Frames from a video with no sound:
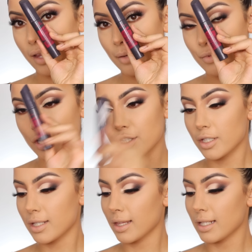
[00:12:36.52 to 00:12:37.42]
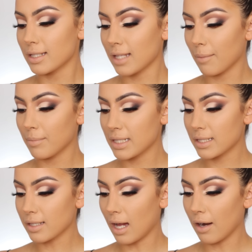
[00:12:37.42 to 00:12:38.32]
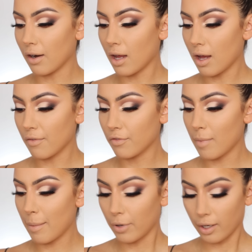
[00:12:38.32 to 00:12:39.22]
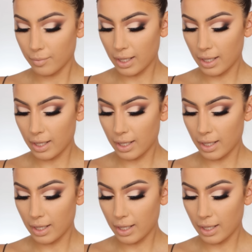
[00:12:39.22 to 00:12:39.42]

then I'm just using the same mascara for my bottom